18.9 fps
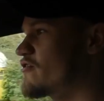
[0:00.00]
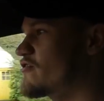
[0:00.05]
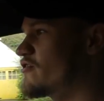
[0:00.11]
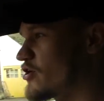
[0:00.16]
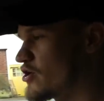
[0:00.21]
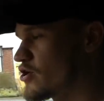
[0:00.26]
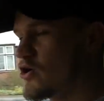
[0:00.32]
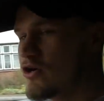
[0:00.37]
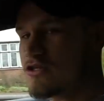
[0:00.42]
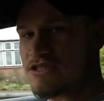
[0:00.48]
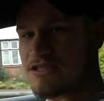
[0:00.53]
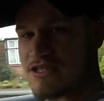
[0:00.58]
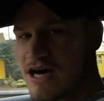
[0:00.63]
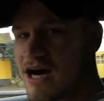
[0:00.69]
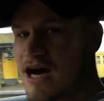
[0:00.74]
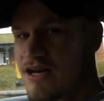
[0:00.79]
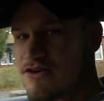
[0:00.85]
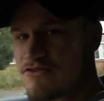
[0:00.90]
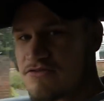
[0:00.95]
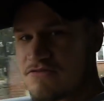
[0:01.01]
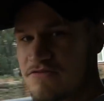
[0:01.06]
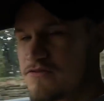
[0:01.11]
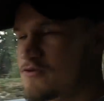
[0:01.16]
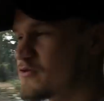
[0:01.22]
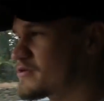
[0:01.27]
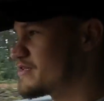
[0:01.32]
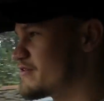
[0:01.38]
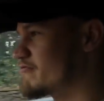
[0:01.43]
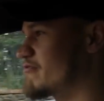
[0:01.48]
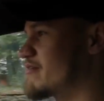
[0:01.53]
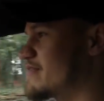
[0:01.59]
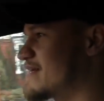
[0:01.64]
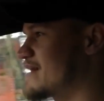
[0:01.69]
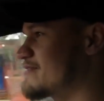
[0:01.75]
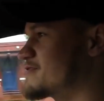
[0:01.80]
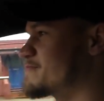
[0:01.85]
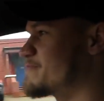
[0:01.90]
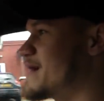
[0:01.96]
that cost
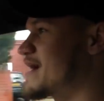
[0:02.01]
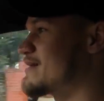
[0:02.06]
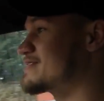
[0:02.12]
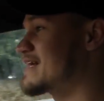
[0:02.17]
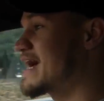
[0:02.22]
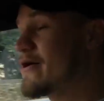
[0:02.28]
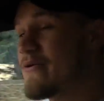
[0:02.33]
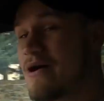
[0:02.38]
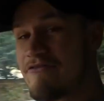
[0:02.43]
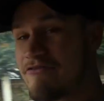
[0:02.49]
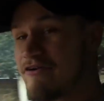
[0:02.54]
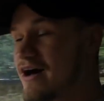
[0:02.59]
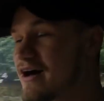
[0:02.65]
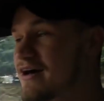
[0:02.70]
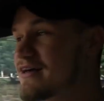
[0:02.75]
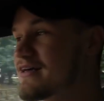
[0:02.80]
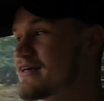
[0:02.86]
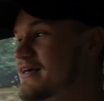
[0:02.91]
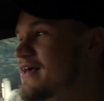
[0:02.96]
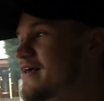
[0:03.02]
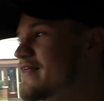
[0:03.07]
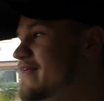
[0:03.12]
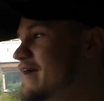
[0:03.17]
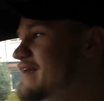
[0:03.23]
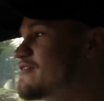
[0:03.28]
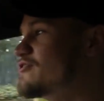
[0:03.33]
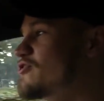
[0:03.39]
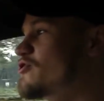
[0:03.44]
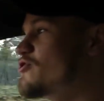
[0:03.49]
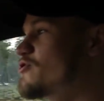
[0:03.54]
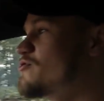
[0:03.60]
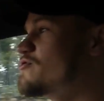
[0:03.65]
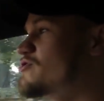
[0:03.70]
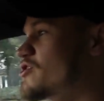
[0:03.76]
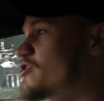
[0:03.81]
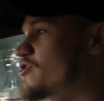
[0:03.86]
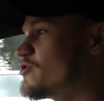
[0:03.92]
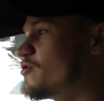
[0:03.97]
£143,000. However, they do
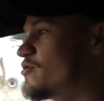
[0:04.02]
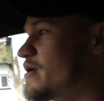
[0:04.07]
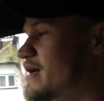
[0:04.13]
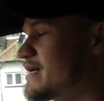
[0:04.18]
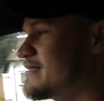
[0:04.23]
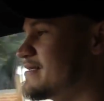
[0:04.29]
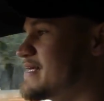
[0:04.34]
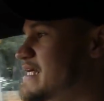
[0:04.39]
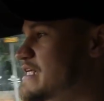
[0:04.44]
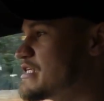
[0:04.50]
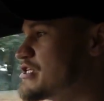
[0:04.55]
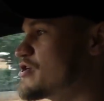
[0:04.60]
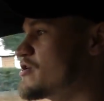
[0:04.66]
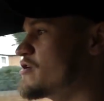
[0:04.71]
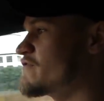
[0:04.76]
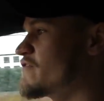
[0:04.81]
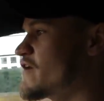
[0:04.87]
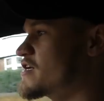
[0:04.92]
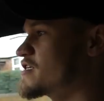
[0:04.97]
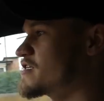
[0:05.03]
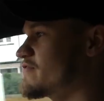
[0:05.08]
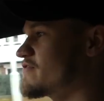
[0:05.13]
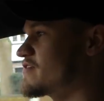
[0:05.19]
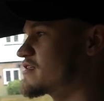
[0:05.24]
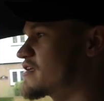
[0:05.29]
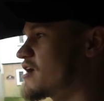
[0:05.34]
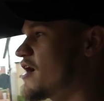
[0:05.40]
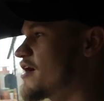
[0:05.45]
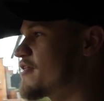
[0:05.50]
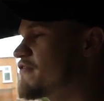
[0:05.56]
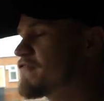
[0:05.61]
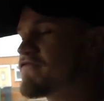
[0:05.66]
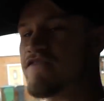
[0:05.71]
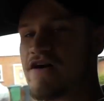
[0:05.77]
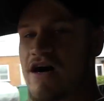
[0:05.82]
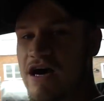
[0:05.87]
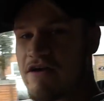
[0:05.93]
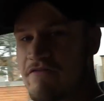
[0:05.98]
a detuned version of this car, the
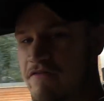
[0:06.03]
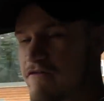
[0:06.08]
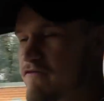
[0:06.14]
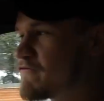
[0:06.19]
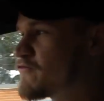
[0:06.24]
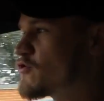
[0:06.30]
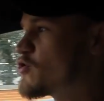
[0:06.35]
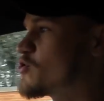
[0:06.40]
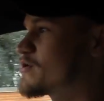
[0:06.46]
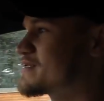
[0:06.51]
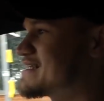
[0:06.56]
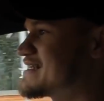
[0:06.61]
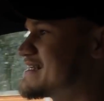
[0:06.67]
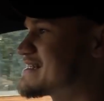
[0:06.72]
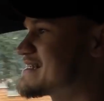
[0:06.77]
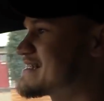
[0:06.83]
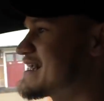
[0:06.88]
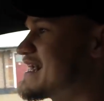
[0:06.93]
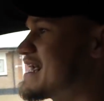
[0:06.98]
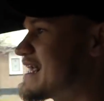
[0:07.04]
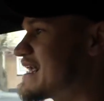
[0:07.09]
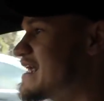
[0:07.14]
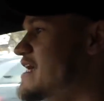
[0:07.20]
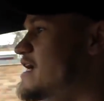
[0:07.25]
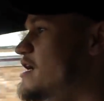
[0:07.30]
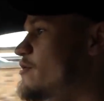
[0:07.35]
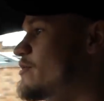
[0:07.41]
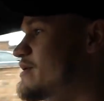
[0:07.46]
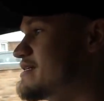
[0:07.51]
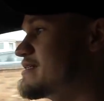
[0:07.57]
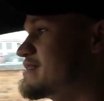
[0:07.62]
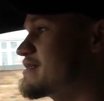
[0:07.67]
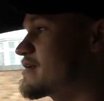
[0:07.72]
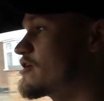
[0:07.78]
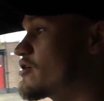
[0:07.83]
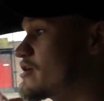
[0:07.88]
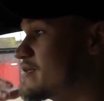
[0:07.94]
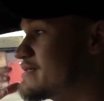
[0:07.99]
540C, which has
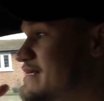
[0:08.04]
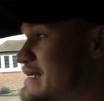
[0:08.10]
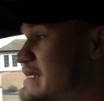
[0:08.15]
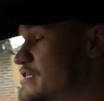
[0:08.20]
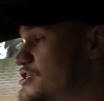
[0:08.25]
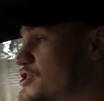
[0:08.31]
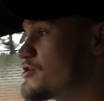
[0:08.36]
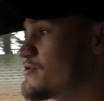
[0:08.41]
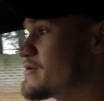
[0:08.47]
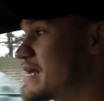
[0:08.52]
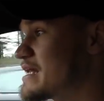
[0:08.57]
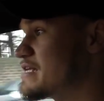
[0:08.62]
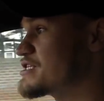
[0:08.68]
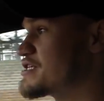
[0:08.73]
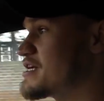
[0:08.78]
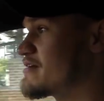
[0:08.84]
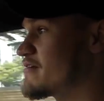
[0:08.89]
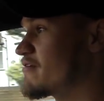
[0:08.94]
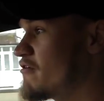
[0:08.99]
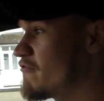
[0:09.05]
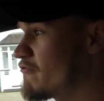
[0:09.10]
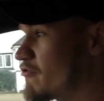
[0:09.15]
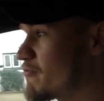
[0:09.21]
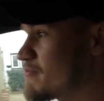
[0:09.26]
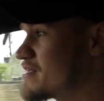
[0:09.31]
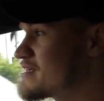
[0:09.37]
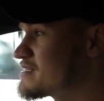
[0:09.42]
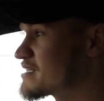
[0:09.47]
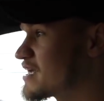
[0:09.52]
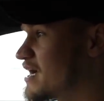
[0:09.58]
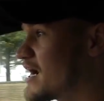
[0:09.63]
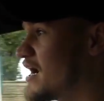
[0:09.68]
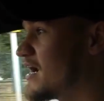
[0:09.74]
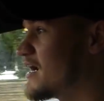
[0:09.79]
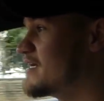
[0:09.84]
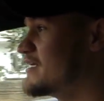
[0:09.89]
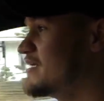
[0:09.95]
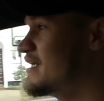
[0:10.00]
got a detuned engine from this
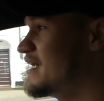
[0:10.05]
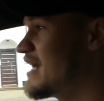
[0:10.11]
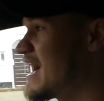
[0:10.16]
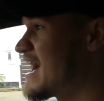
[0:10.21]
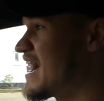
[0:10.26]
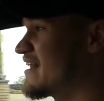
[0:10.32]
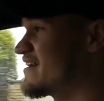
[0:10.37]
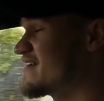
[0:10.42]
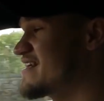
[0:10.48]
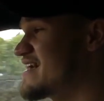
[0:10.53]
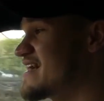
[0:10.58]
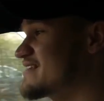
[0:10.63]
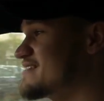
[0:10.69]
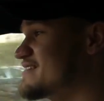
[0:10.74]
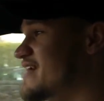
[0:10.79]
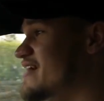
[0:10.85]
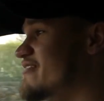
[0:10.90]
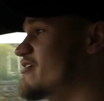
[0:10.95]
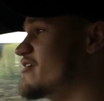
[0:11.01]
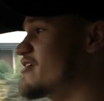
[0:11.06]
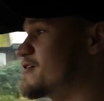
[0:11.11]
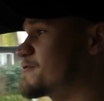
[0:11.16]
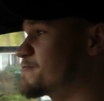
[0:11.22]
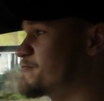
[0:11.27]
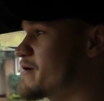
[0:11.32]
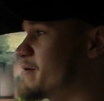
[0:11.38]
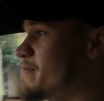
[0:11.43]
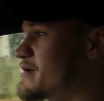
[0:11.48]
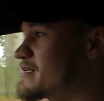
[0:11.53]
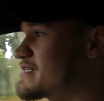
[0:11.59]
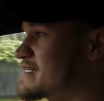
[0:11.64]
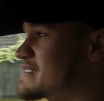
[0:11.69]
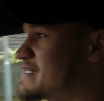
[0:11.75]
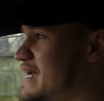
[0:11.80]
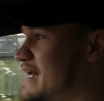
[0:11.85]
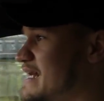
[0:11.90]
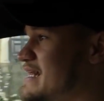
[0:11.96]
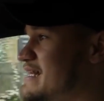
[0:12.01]
car, and the exterior looks pretty much
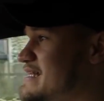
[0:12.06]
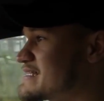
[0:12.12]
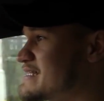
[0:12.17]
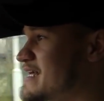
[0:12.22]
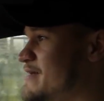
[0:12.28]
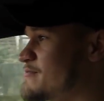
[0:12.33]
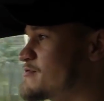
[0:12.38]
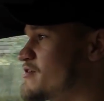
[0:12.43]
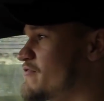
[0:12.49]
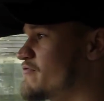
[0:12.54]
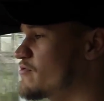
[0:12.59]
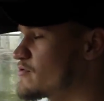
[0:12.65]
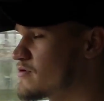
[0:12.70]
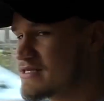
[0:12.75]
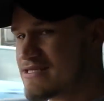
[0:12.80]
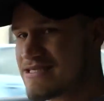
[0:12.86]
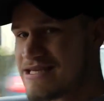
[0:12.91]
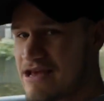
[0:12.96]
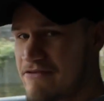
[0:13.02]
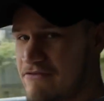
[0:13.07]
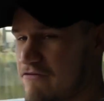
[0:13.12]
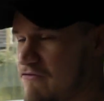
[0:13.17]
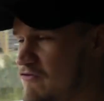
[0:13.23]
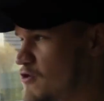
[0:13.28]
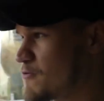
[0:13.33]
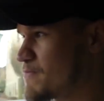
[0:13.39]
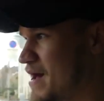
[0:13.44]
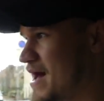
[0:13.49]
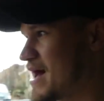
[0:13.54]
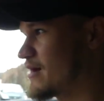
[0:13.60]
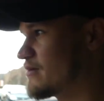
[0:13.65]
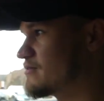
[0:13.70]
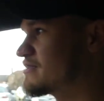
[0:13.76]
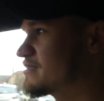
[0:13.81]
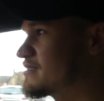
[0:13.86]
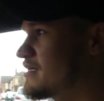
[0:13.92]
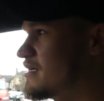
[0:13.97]
exactly the same. So if you want to save a few pounds,